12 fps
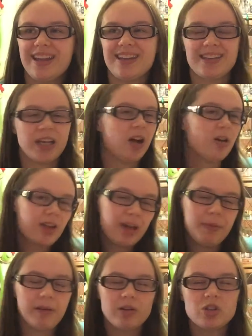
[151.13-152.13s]
And he's like, okay,
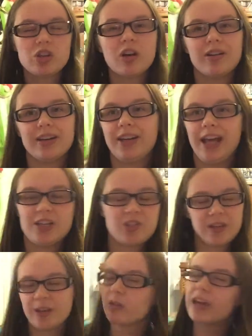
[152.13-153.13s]
maybe we should go on a date. And
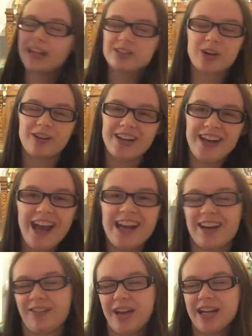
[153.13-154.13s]
she's like, okay, let's go on a date.
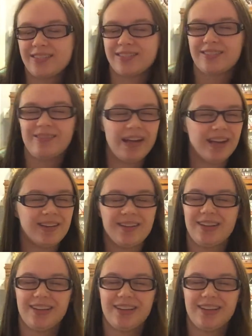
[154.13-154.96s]
And I'm like, wait,